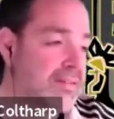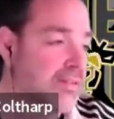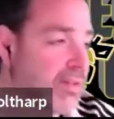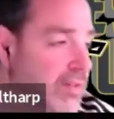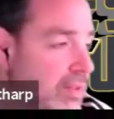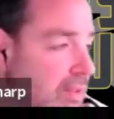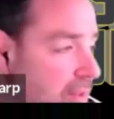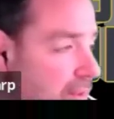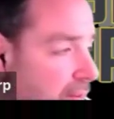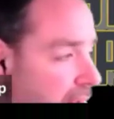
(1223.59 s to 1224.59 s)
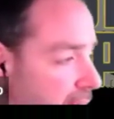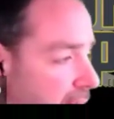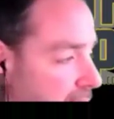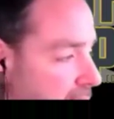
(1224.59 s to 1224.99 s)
They're, you know, and then it just